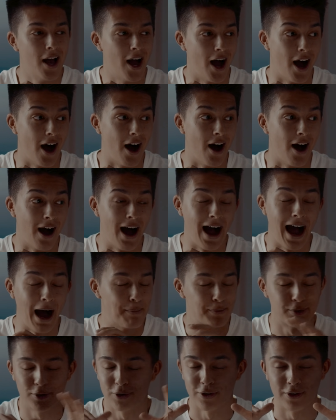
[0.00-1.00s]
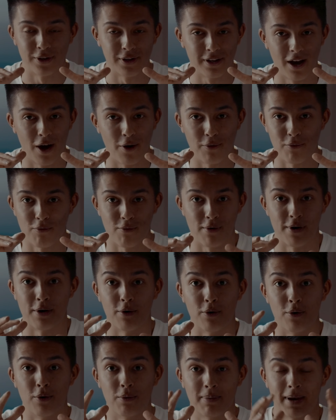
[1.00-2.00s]
Absolutely
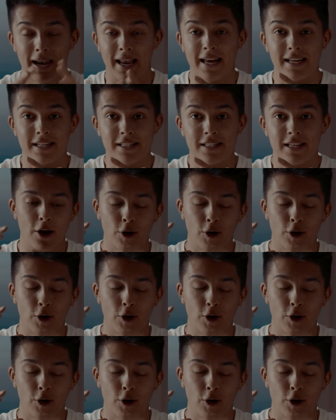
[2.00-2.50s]
unreal place.